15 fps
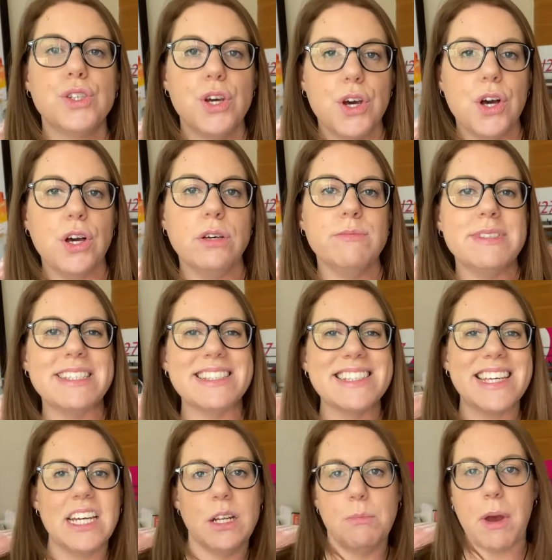term
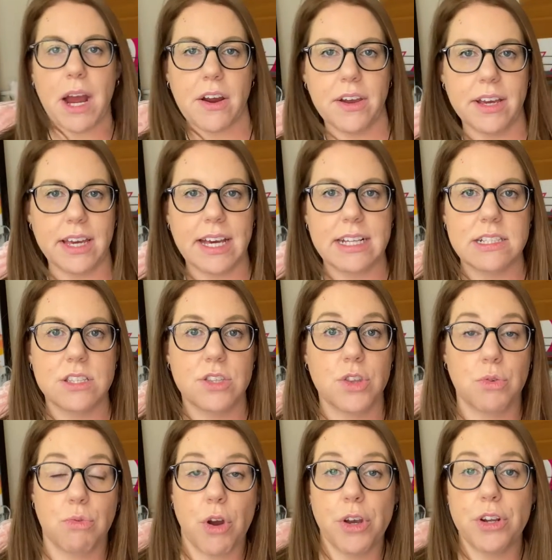skin barrier gets
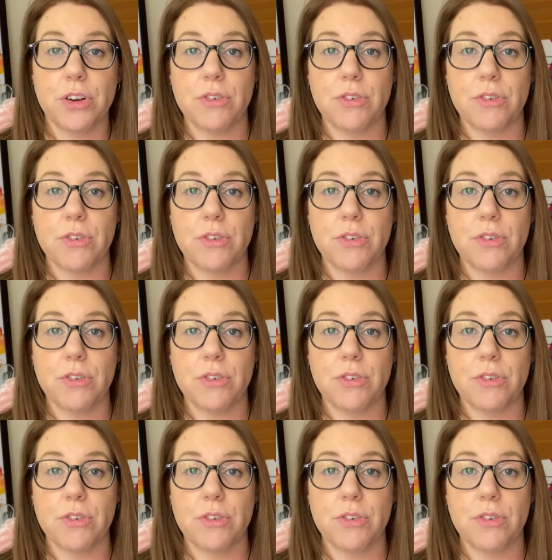thrown